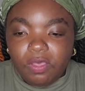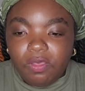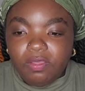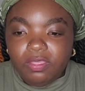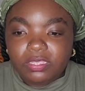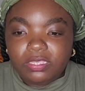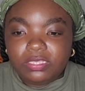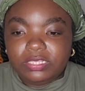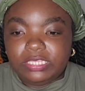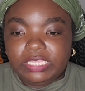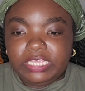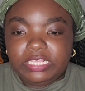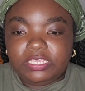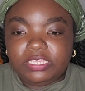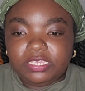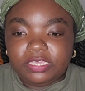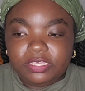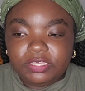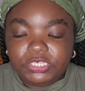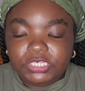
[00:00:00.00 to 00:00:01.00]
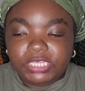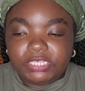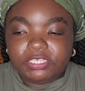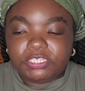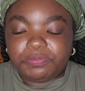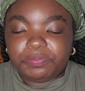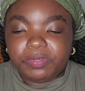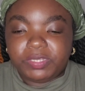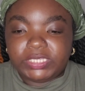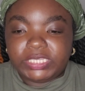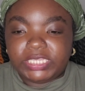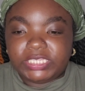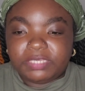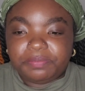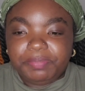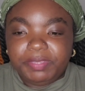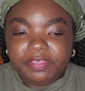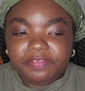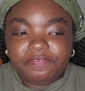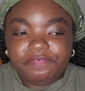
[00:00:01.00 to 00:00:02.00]
long lineage, like this person has
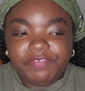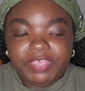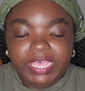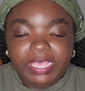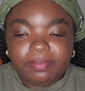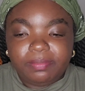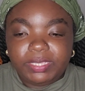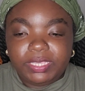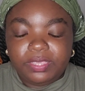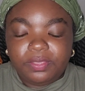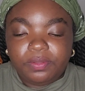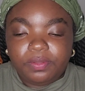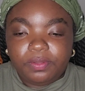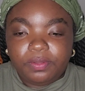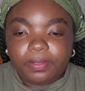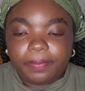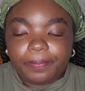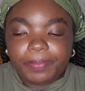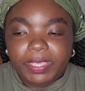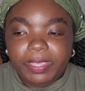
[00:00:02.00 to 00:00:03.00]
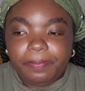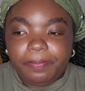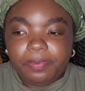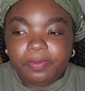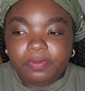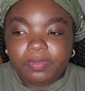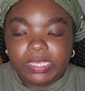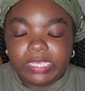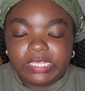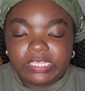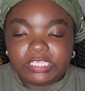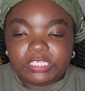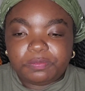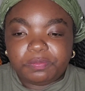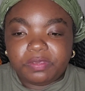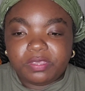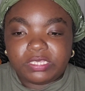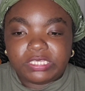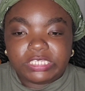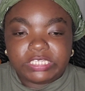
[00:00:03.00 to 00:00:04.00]
a big family or people and
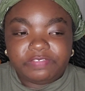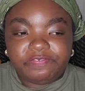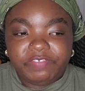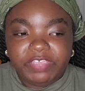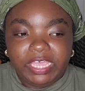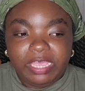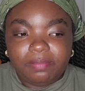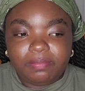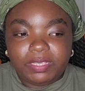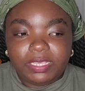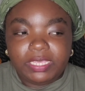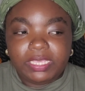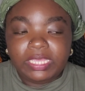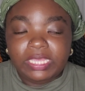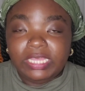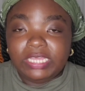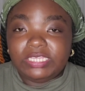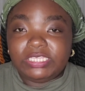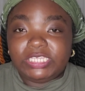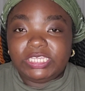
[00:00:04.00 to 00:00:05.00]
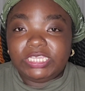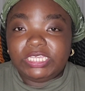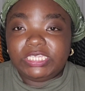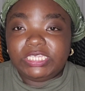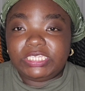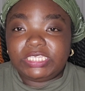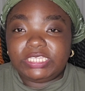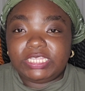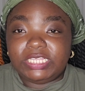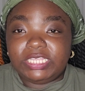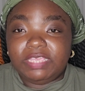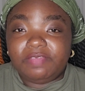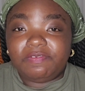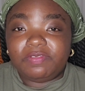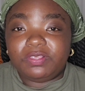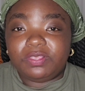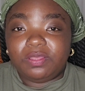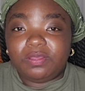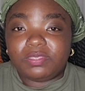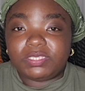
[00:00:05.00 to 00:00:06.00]
this person's family tends to live
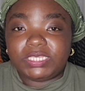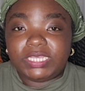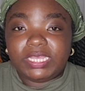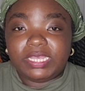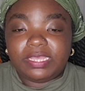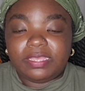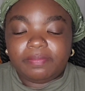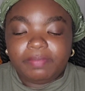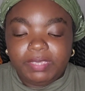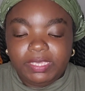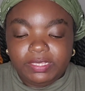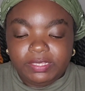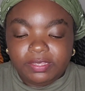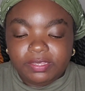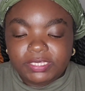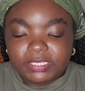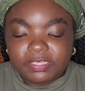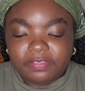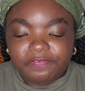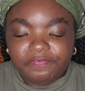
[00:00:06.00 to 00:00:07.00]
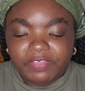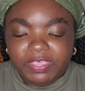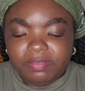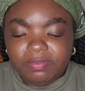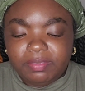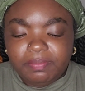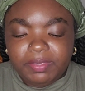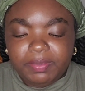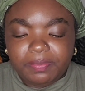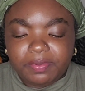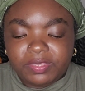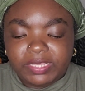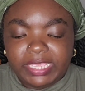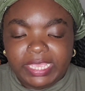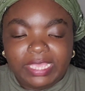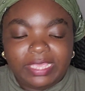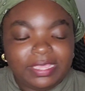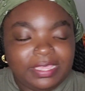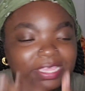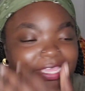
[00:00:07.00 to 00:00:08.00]
a long time. And there's a family member
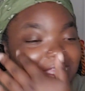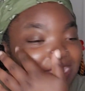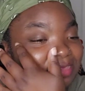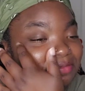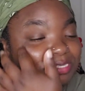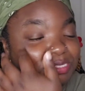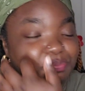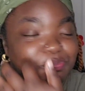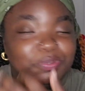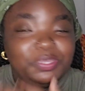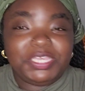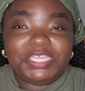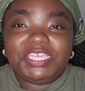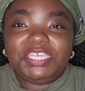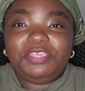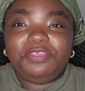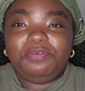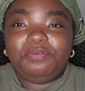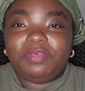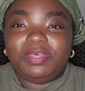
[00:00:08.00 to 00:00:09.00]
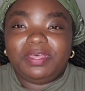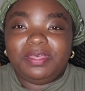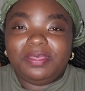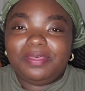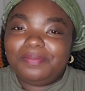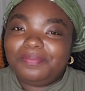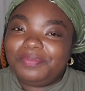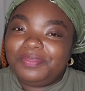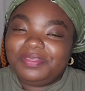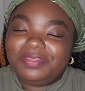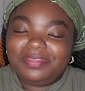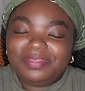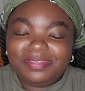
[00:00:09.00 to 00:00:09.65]
that keeps bringing you up